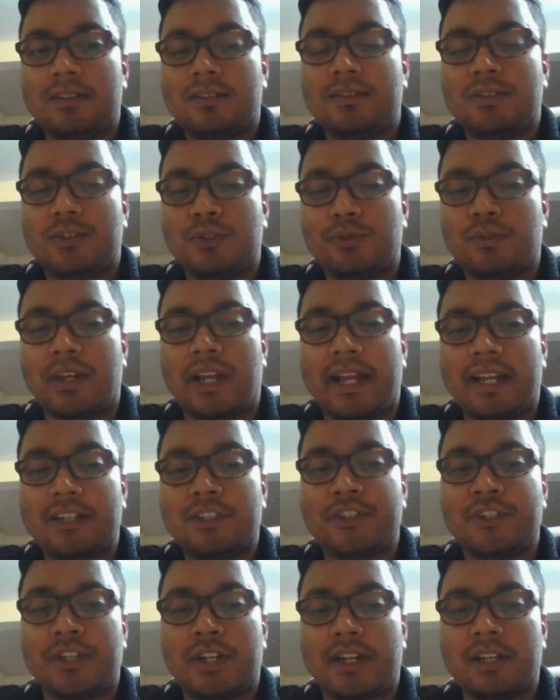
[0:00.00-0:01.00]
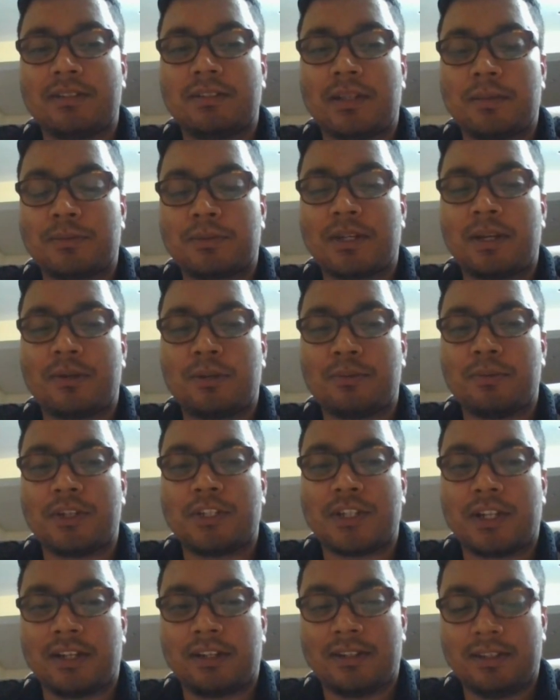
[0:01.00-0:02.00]
Do like, share and subscribe to my
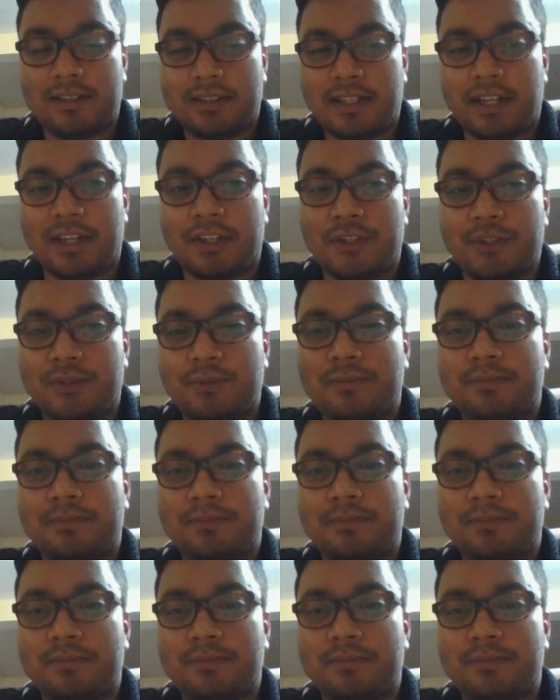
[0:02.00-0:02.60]
channel. Thank you.